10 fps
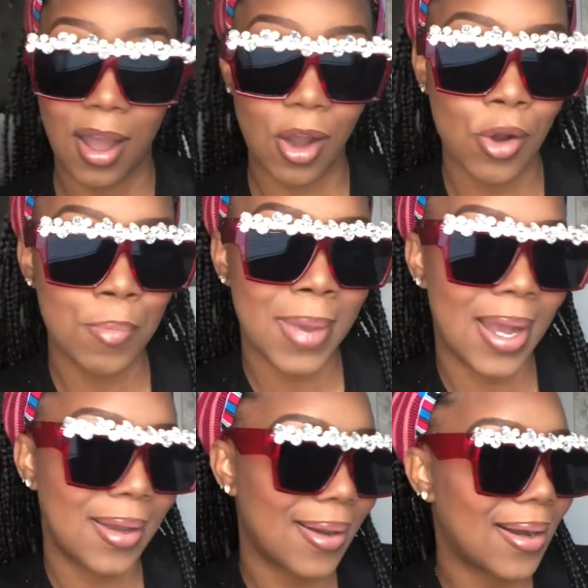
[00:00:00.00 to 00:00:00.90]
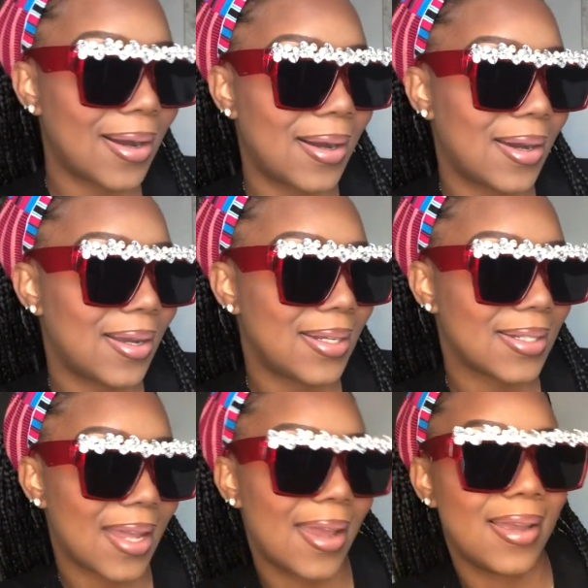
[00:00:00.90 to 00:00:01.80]
oh my gosh,
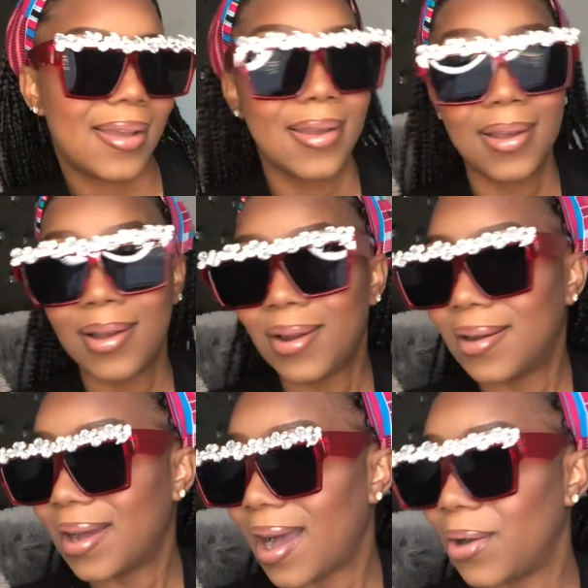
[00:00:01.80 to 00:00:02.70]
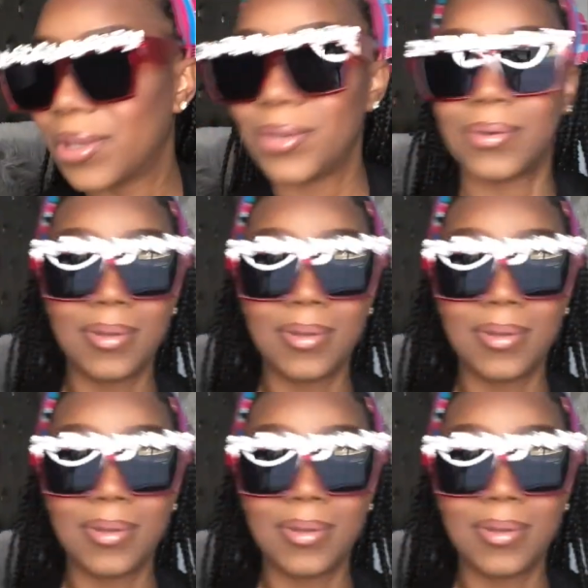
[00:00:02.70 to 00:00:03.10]
like, how cute.